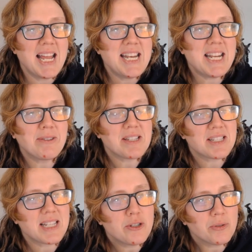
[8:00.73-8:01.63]
Now the
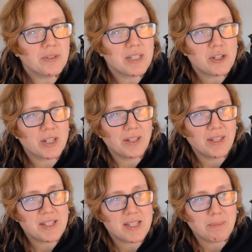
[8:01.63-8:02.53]
central digit on
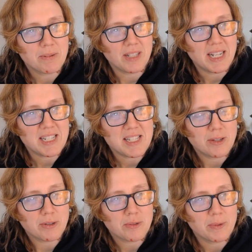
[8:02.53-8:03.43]
this zipper line is
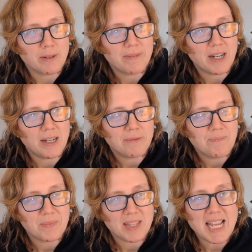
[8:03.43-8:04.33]
either 3 or 5.
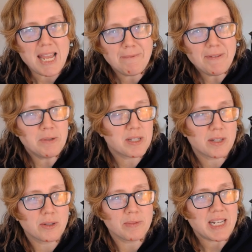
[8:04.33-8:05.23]
If it was
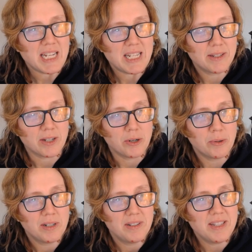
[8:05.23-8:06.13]
3, though,
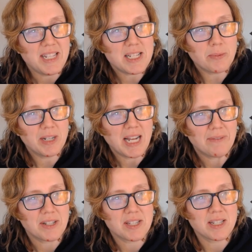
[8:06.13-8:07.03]
these would have
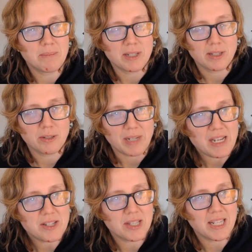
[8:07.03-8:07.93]
to sum to
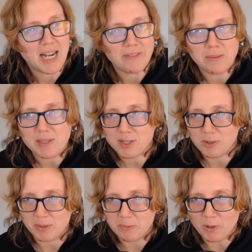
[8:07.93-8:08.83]
3, so they'd have to be
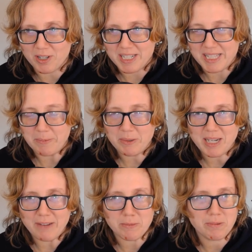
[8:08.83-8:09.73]
2 and 1, and then we would
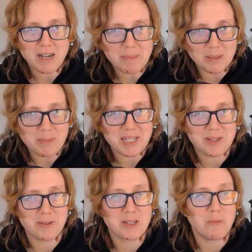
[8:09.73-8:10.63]
have a problem because
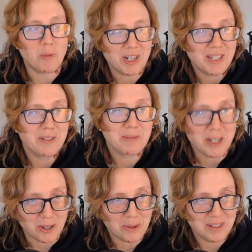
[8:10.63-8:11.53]
there's a 1 in the
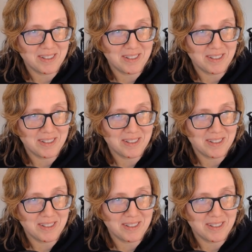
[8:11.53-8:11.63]
row.